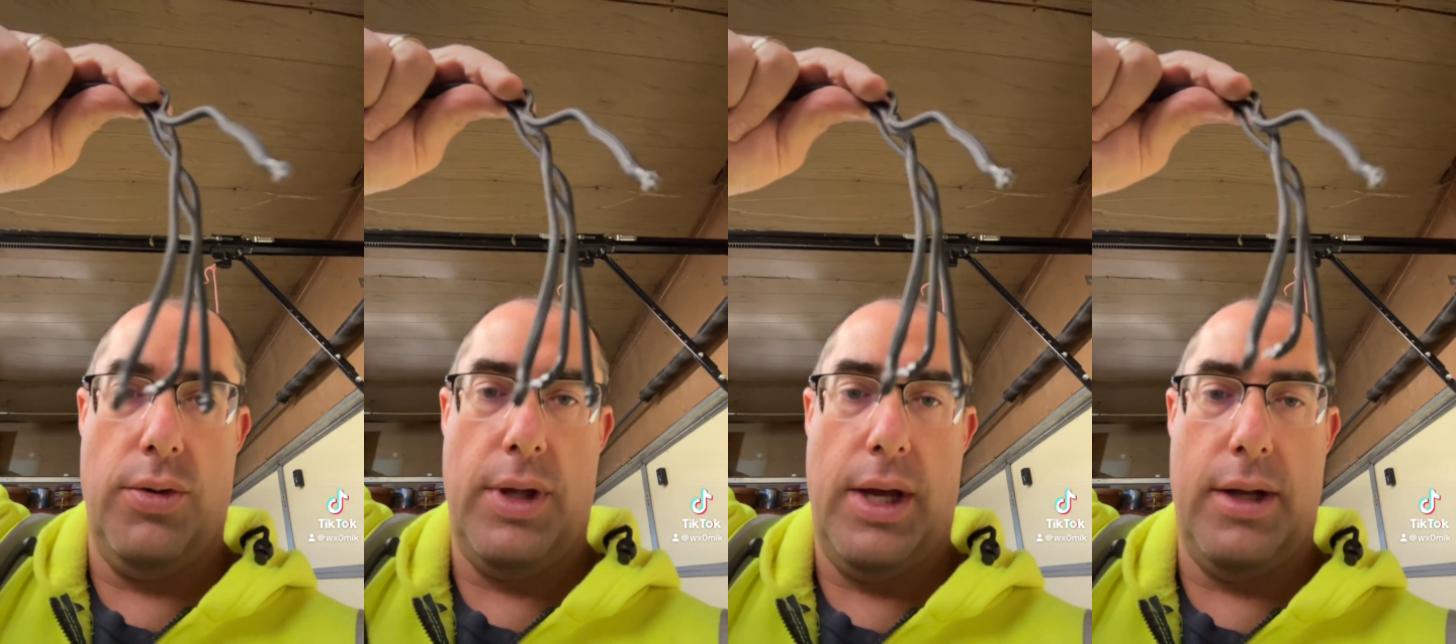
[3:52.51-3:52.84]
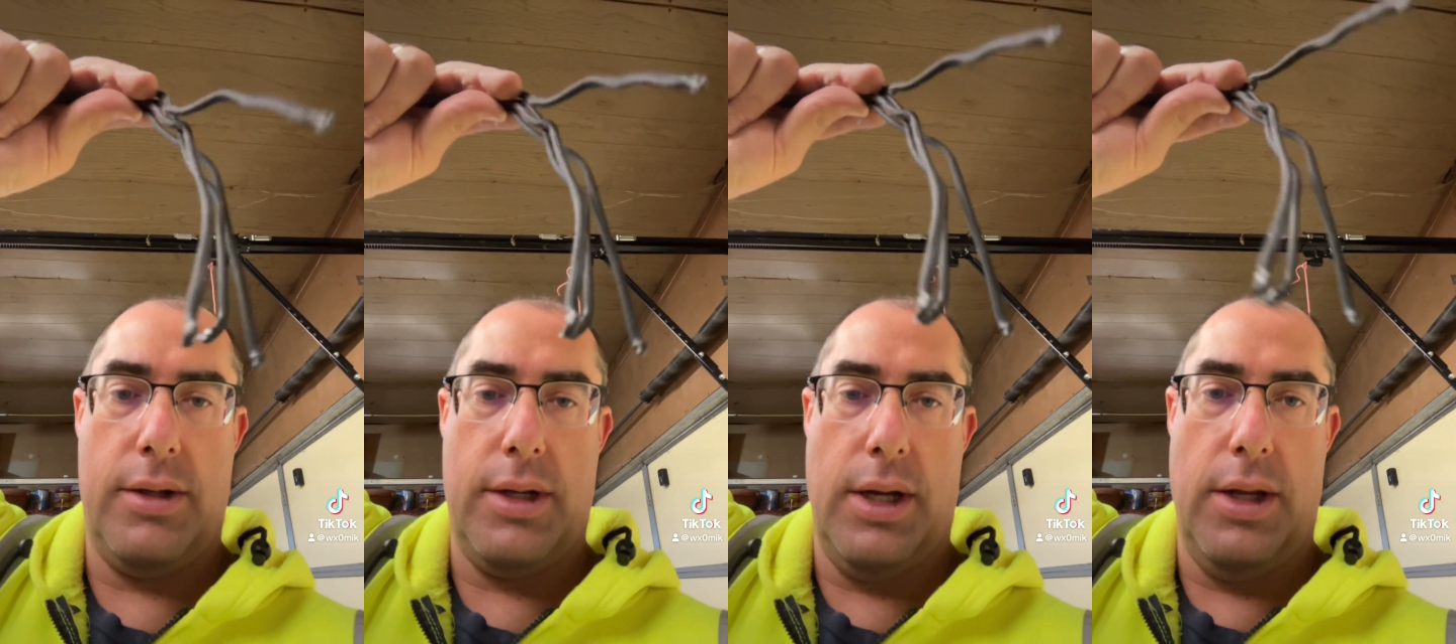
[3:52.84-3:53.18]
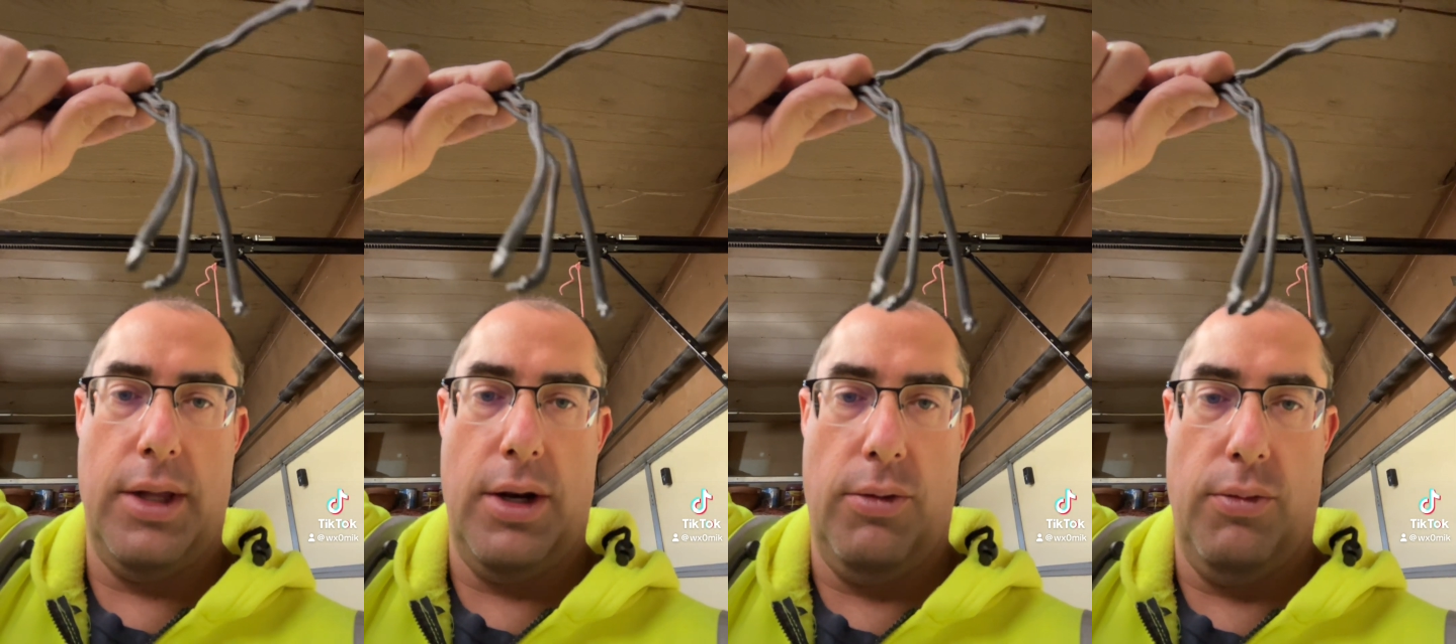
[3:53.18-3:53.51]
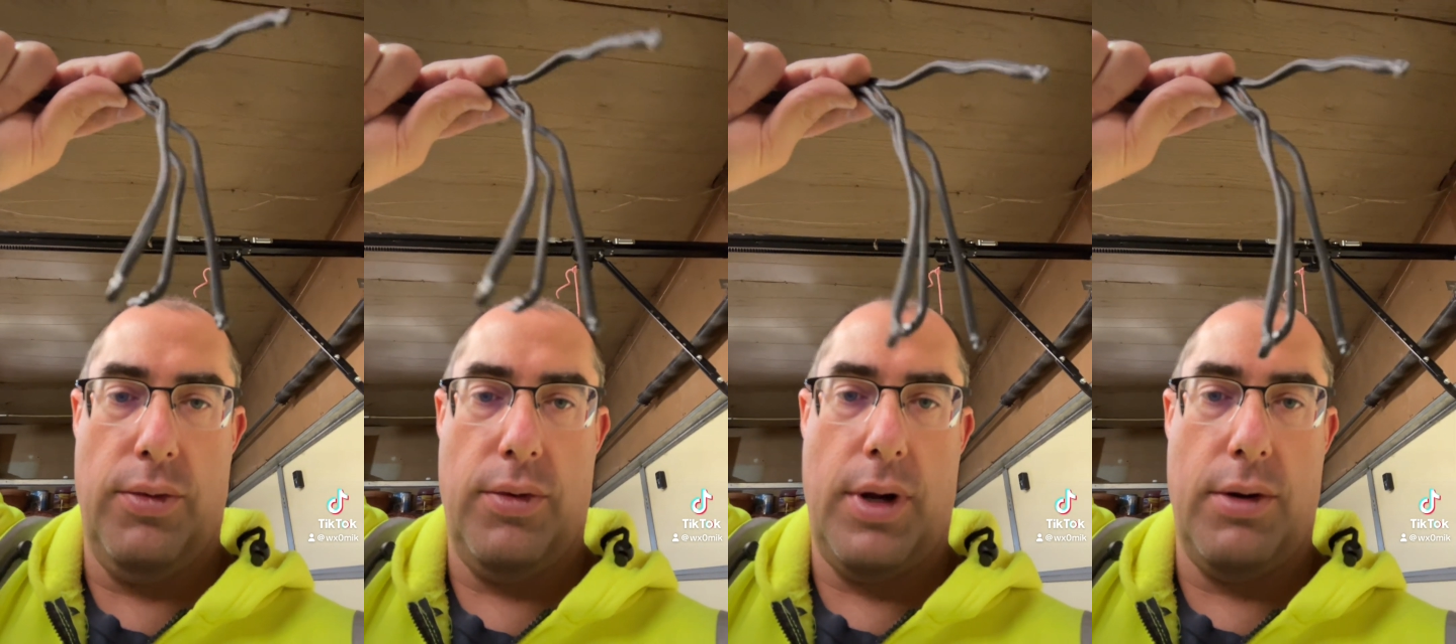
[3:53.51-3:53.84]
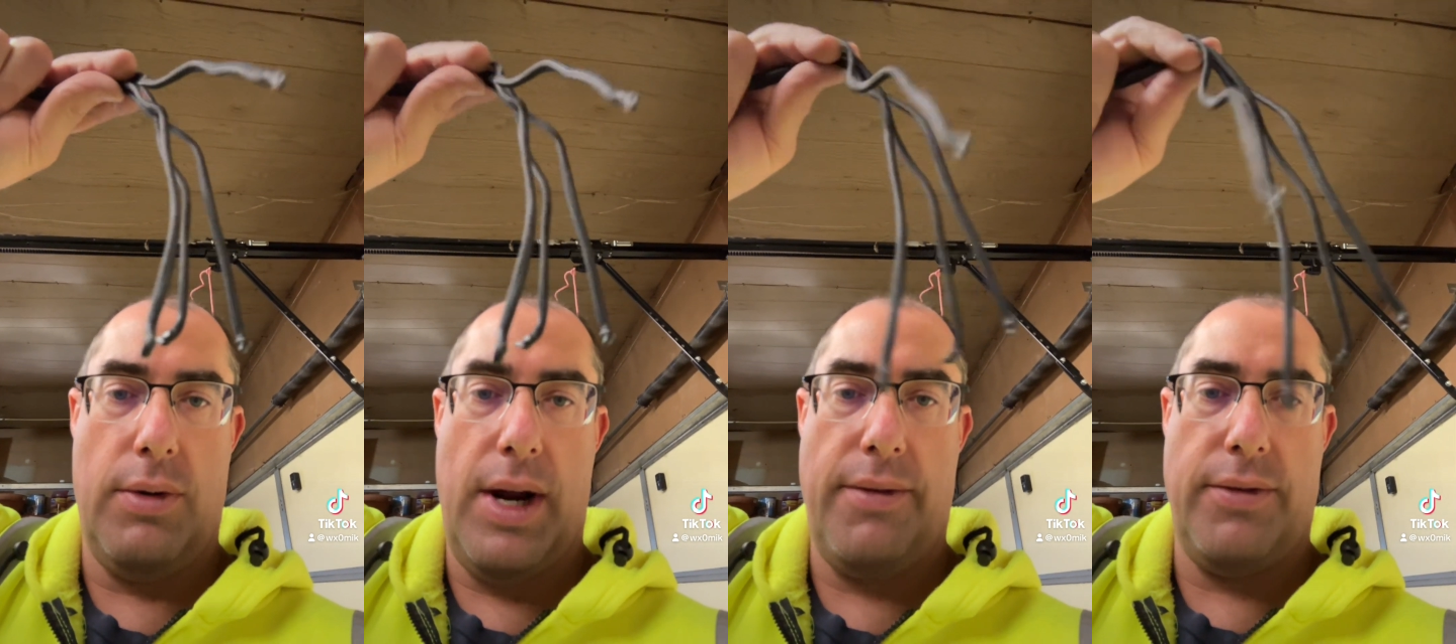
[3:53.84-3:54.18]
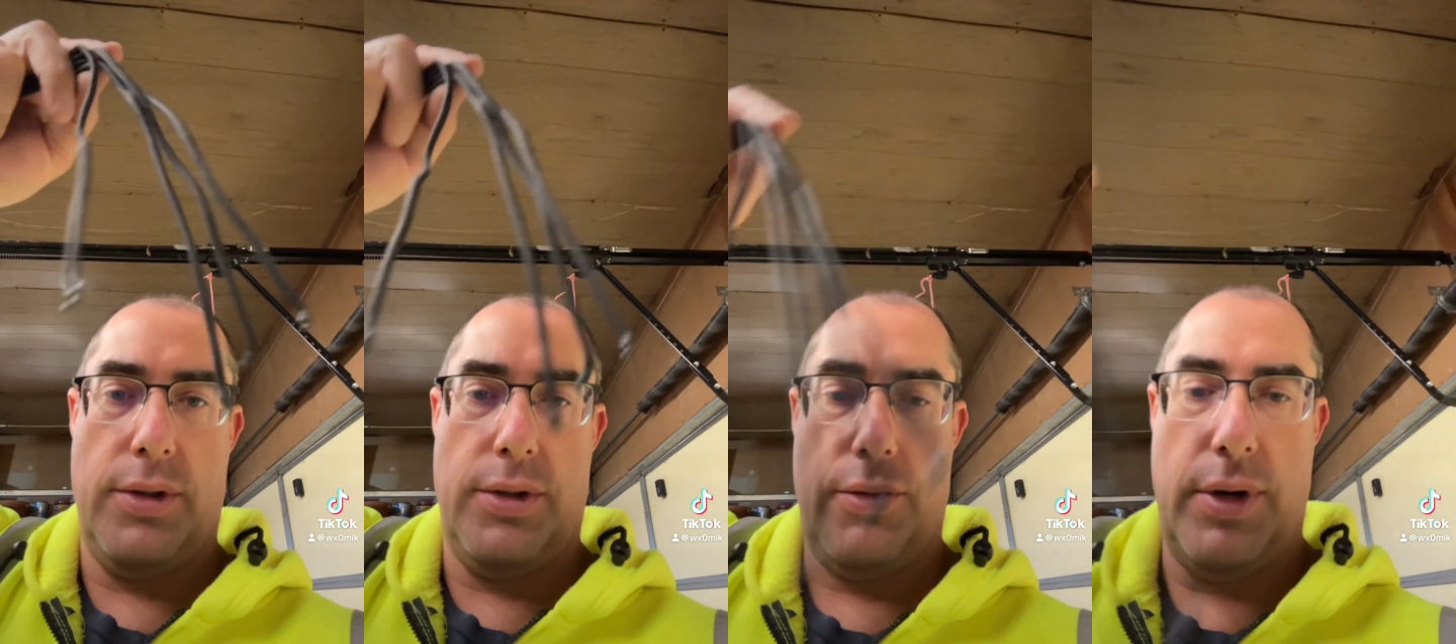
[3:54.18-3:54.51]
that they don't unravel
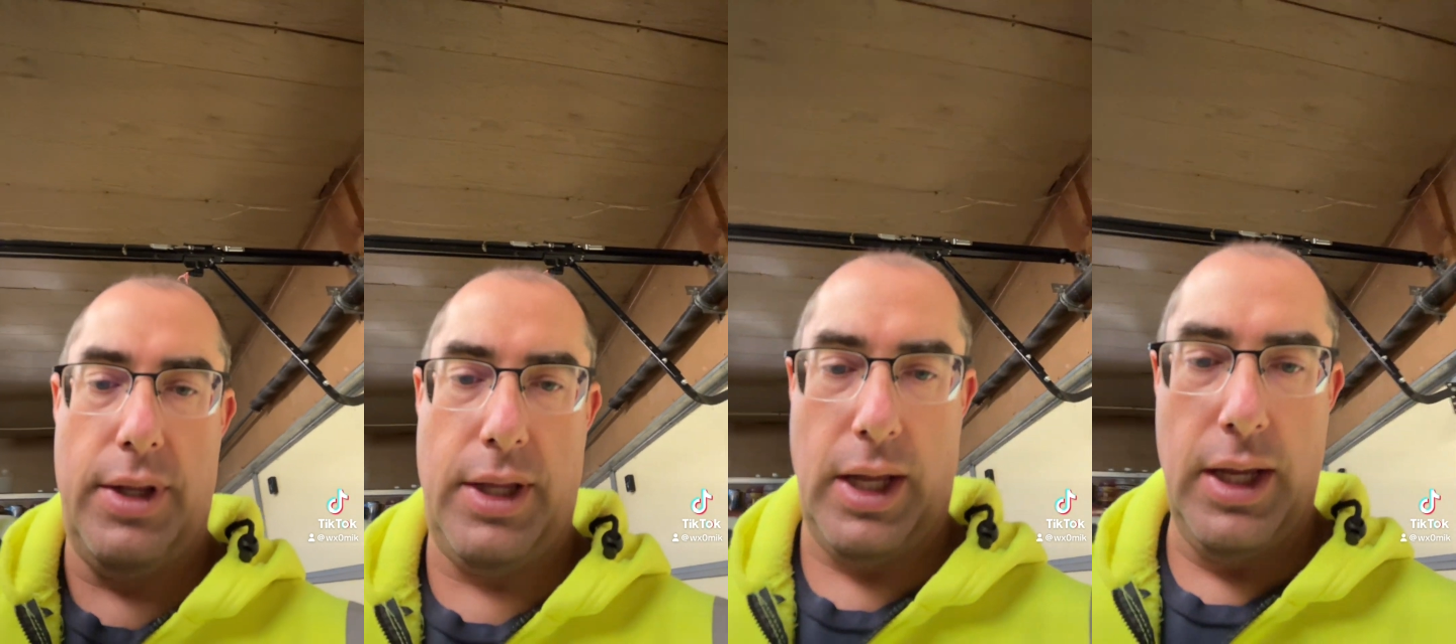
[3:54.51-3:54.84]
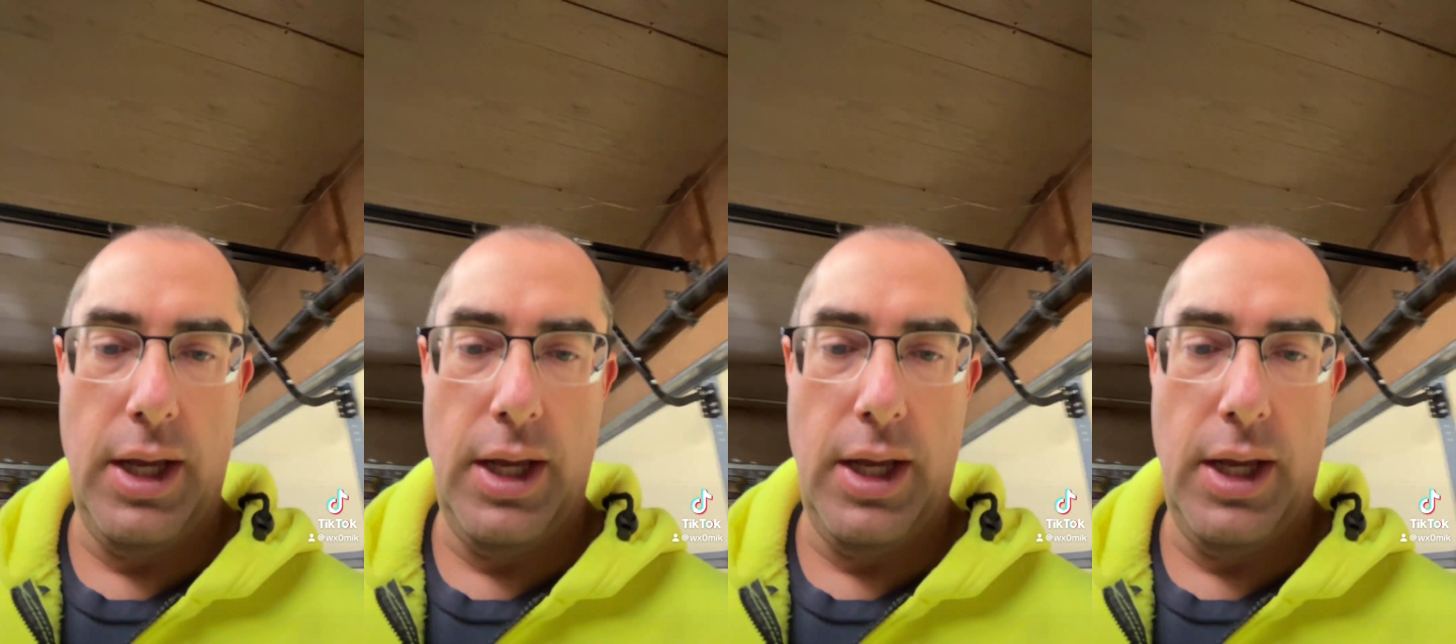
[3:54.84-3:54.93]
or anything.